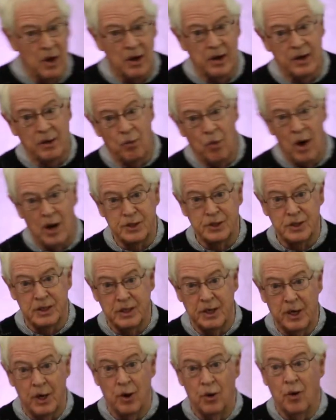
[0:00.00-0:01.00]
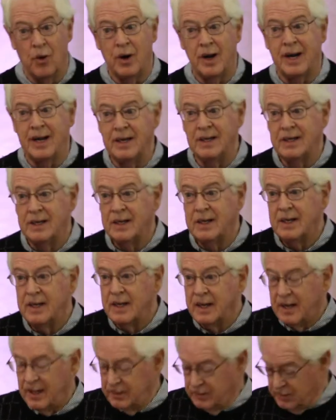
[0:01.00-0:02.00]
on in Washington and Oregon,
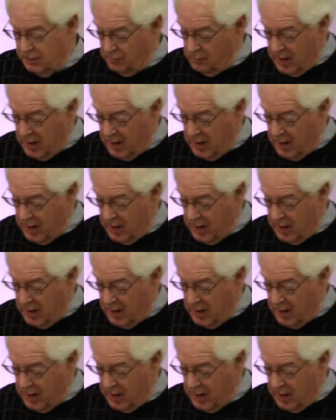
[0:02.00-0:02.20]
and so